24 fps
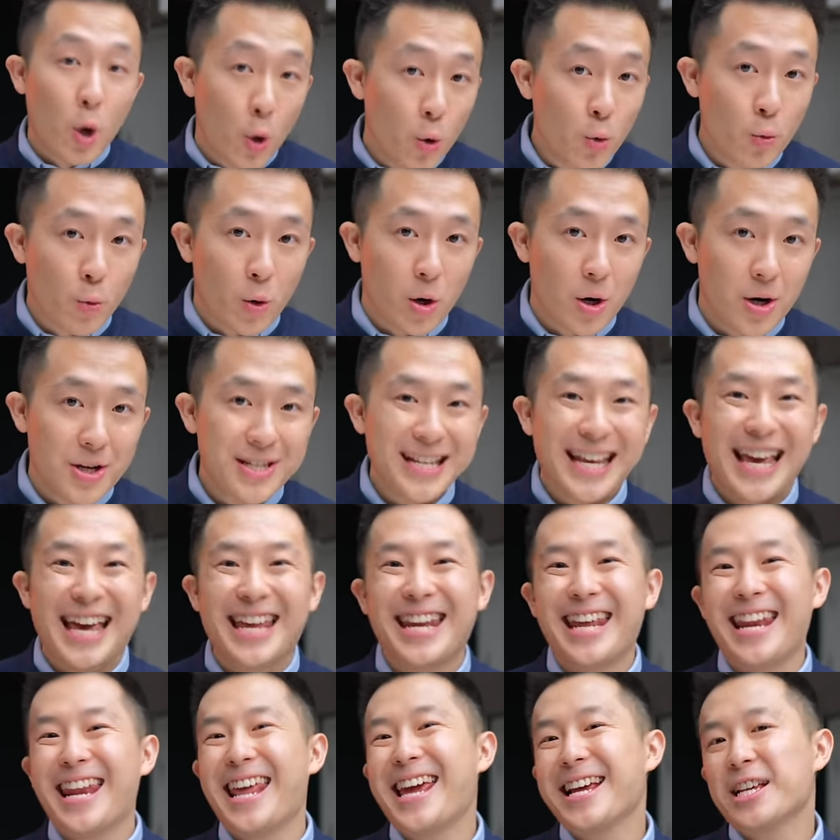own words in
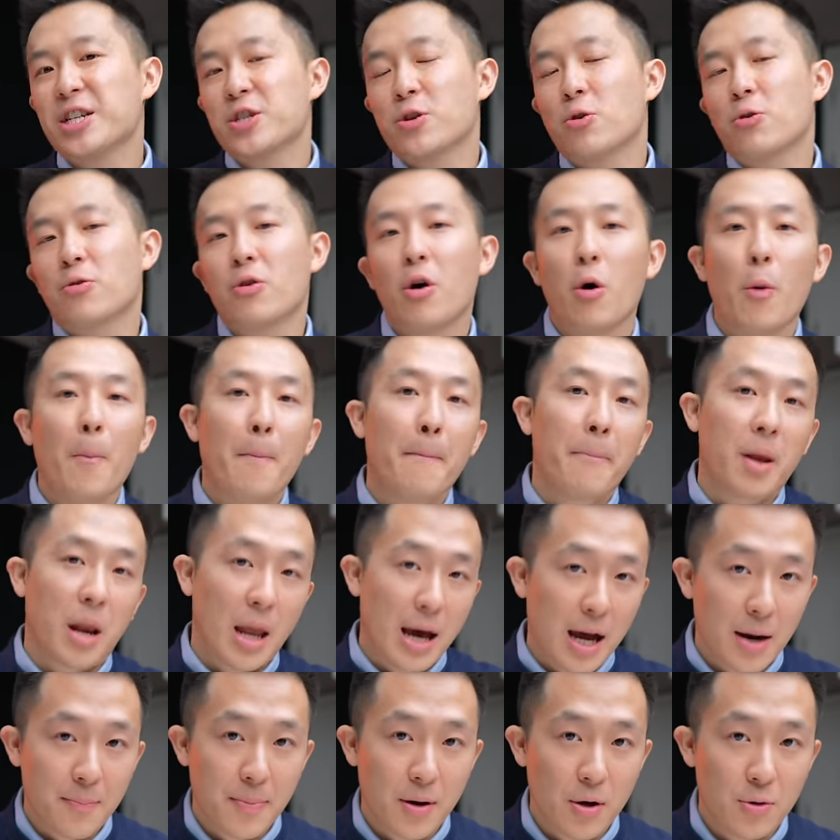an external
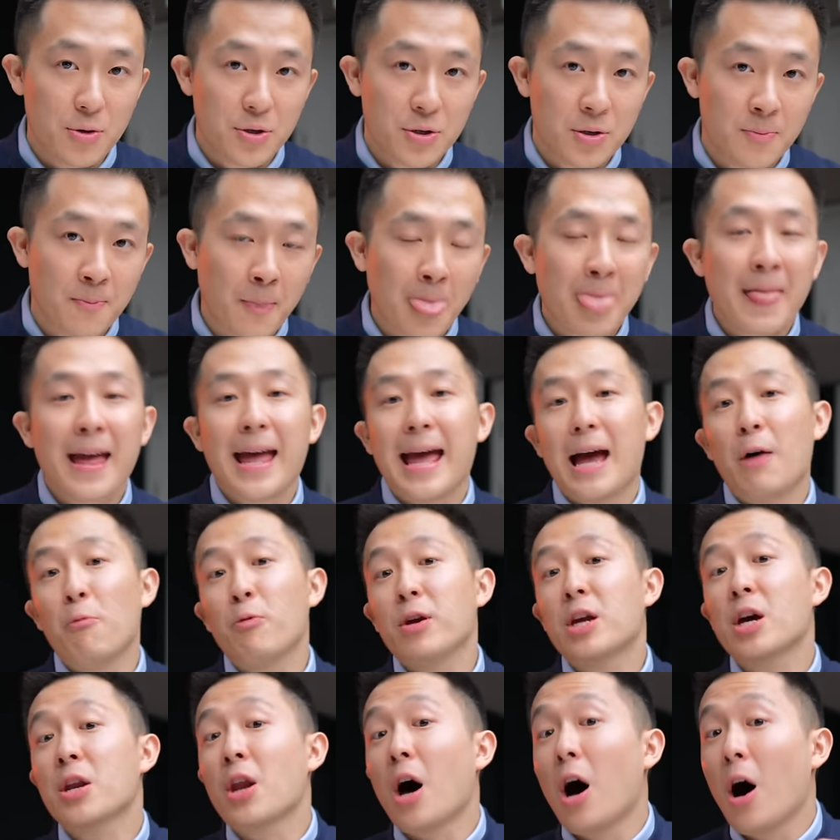blog post. And we
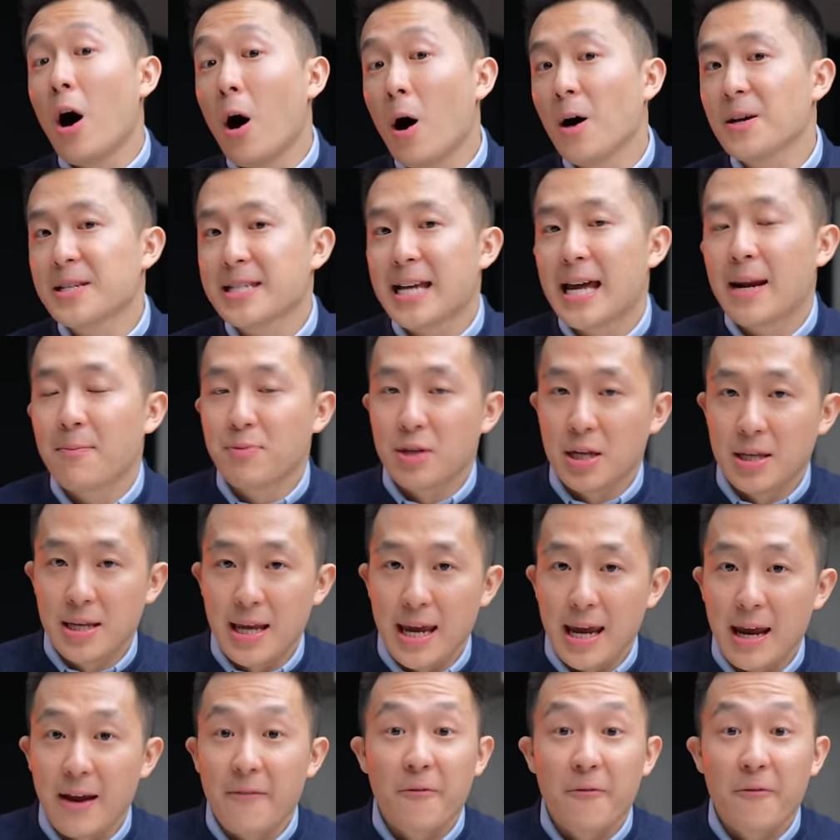can all sign up today